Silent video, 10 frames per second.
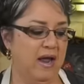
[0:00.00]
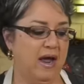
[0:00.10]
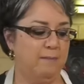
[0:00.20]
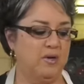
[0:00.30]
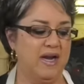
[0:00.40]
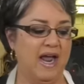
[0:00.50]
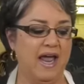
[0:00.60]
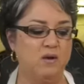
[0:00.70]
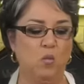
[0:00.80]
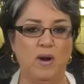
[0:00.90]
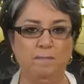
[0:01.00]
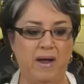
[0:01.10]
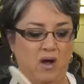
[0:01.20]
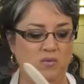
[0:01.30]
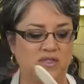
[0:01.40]
I'm gonna add one
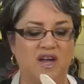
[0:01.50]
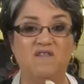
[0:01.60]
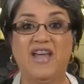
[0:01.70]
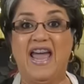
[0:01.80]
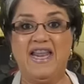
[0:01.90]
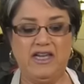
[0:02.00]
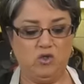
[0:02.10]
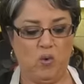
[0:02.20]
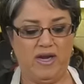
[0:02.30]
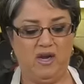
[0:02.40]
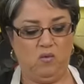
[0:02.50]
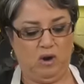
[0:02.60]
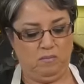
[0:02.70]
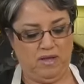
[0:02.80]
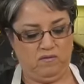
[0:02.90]
pound of eighty twenty
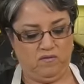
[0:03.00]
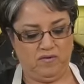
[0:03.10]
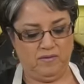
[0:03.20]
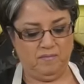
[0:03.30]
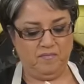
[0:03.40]
ground beef.